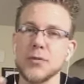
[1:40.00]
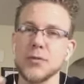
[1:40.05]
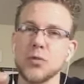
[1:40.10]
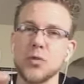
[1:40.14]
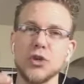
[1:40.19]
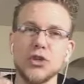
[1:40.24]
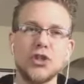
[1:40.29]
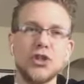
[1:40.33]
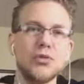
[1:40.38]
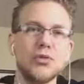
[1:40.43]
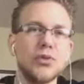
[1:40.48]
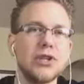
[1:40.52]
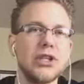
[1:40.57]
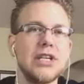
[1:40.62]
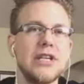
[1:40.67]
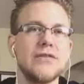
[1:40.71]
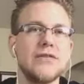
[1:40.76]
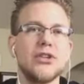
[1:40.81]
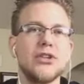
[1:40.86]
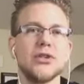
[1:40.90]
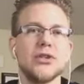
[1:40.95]
Once you
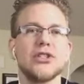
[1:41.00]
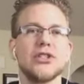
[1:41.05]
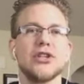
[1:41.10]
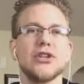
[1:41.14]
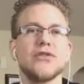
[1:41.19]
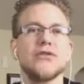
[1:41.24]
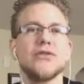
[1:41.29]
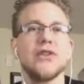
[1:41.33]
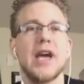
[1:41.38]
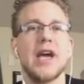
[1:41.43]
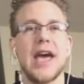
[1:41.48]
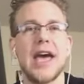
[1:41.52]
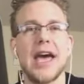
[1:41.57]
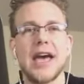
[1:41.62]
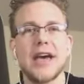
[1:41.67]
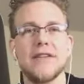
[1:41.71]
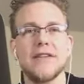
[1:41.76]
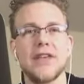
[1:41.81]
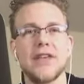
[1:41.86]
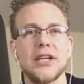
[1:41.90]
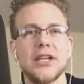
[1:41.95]
believe in yourself,
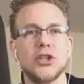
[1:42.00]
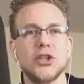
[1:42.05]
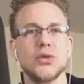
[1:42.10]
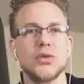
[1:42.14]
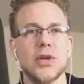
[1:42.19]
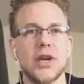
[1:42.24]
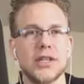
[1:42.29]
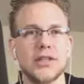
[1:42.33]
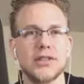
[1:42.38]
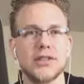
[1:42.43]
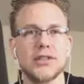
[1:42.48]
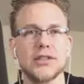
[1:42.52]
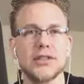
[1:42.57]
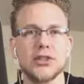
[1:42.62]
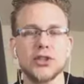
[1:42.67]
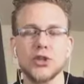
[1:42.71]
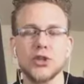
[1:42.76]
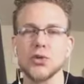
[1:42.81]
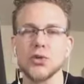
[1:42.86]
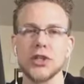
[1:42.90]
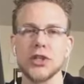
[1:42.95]
have that trust.
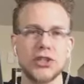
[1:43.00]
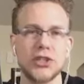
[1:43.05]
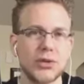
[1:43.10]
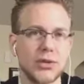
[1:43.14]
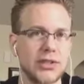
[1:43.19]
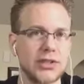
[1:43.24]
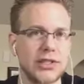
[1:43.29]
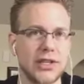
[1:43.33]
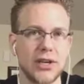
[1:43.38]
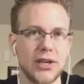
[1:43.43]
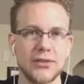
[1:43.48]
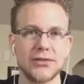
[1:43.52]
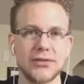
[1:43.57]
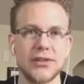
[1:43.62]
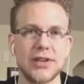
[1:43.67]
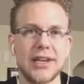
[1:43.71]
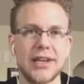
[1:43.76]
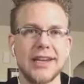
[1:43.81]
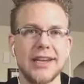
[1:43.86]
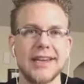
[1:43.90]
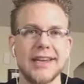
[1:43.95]
Trust yourself
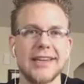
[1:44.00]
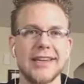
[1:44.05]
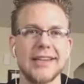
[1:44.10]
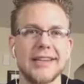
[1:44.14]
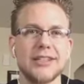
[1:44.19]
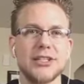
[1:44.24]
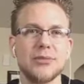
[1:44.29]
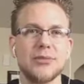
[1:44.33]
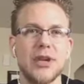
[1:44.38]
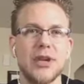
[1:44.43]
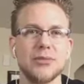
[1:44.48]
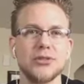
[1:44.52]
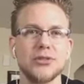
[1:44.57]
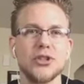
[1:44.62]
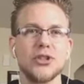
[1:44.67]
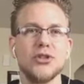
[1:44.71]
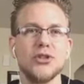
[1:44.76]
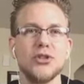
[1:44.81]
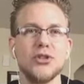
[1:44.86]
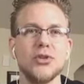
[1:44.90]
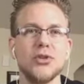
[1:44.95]
to be able
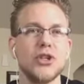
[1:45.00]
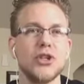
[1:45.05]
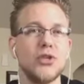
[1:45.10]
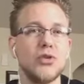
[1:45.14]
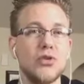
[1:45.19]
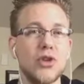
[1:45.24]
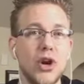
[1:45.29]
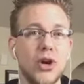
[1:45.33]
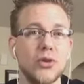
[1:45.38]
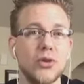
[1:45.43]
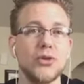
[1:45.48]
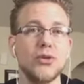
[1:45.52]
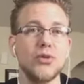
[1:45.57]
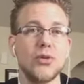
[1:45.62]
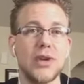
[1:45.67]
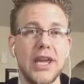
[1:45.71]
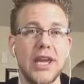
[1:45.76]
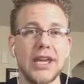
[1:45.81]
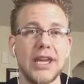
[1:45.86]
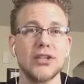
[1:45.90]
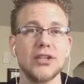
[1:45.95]
to do what you know you
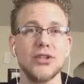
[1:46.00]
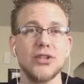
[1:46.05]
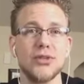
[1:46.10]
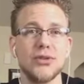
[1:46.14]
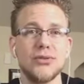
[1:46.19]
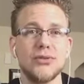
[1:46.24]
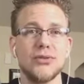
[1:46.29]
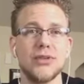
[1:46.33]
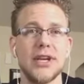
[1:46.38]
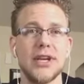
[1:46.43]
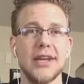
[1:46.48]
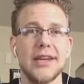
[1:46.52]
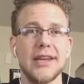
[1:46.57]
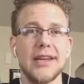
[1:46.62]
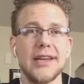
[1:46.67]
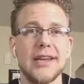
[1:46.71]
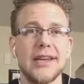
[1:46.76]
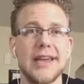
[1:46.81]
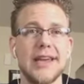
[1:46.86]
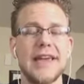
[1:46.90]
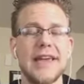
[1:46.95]
can do.
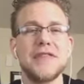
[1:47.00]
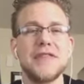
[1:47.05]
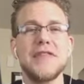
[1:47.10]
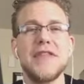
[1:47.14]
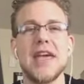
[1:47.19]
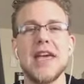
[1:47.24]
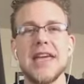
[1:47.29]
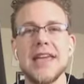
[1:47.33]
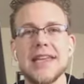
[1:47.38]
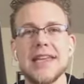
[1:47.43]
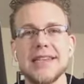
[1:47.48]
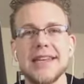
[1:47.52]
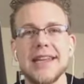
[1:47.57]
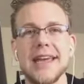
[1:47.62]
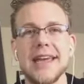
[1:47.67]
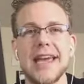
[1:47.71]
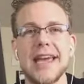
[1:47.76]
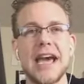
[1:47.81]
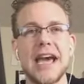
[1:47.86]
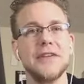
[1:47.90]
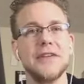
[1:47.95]
And
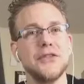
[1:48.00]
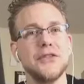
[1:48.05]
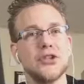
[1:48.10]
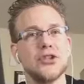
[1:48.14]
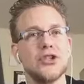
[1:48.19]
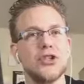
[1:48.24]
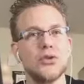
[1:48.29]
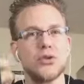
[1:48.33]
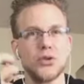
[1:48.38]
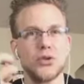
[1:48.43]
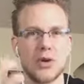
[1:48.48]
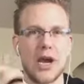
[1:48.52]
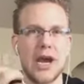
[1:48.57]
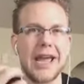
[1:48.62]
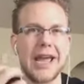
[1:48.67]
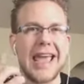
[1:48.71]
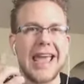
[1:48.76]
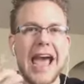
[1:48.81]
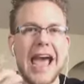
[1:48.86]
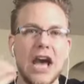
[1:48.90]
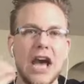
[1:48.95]
then after you
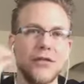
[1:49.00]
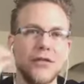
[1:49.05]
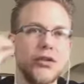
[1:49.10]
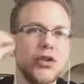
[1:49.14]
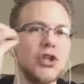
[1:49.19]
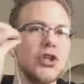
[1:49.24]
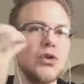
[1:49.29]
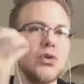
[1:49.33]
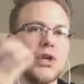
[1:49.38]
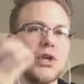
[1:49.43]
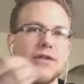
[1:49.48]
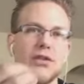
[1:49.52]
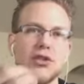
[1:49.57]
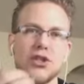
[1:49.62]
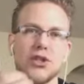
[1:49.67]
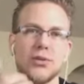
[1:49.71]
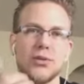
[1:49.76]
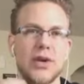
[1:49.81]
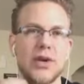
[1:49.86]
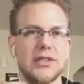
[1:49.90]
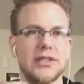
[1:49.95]
try, after you give it
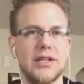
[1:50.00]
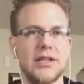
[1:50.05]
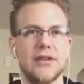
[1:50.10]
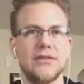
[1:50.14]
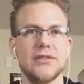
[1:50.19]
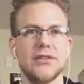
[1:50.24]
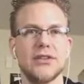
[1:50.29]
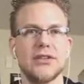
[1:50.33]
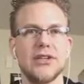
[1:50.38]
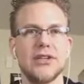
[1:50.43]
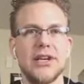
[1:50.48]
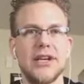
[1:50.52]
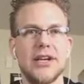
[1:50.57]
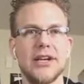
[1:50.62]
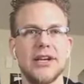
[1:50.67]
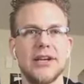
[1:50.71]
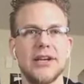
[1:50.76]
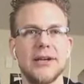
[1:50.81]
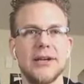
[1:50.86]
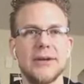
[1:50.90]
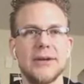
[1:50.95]
your best effort,
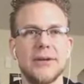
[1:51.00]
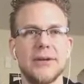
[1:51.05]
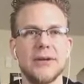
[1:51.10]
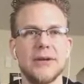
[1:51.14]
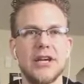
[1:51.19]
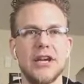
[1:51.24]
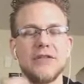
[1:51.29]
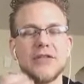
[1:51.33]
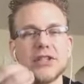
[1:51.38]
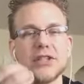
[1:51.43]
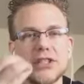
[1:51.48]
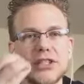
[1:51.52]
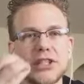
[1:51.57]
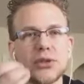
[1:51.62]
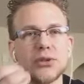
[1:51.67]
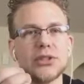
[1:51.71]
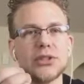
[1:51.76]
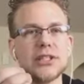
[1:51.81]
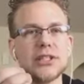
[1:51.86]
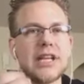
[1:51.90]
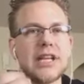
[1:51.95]
if it
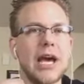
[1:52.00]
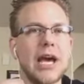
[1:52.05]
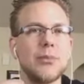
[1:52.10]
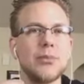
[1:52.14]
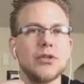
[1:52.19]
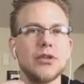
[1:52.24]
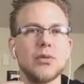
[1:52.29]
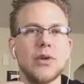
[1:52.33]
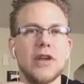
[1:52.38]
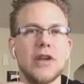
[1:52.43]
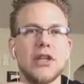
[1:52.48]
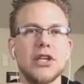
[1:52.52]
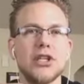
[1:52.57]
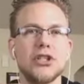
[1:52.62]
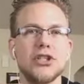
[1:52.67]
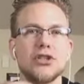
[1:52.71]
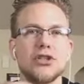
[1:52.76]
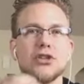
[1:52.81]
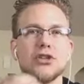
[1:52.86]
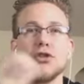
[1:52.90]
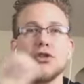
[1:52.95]
still didn't happen the way that it
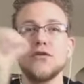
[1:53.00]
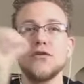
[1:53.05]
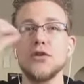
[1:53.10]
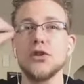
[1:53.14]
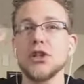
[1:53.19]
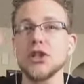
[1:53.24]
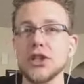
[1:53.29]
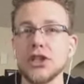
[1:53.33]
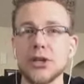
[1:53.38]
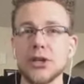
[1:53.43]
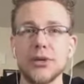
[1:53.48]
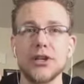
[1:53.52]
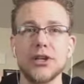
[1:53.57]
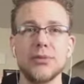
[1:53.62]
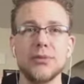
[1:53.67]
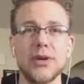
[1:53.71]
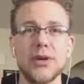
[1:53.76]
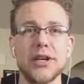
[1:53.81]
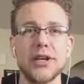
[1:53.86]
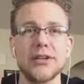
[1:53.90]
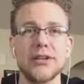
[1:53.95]
should or you feel it could have been
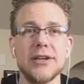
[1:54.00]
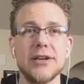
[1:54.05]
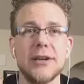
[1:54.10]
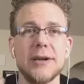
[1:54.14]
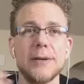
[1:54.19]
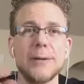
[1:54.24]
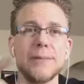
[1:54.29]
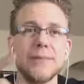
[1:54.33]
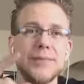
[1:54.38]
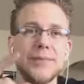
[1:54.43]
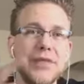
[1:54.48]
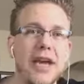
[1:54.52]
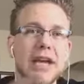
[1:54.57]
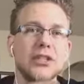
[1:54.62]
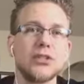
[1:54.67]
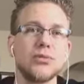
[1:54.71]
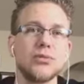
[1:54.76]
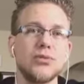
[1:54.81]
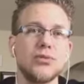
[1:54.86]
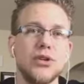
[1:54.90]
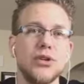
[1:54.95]
done better,
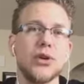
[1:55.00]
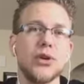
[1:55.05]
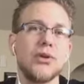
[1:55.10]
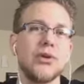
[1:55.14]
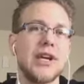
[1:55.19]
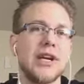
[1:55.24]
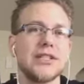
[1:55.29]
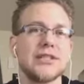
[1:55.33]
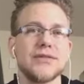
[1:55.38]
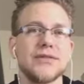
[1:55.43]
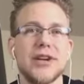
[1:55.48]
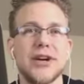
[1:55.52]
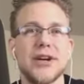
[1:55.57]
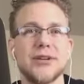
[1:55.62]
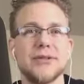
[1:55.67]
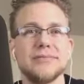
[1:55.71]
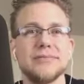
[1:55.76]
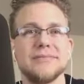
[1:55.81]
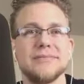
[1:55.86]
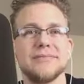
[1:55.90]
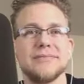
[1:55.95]
that's when you go and ask for help.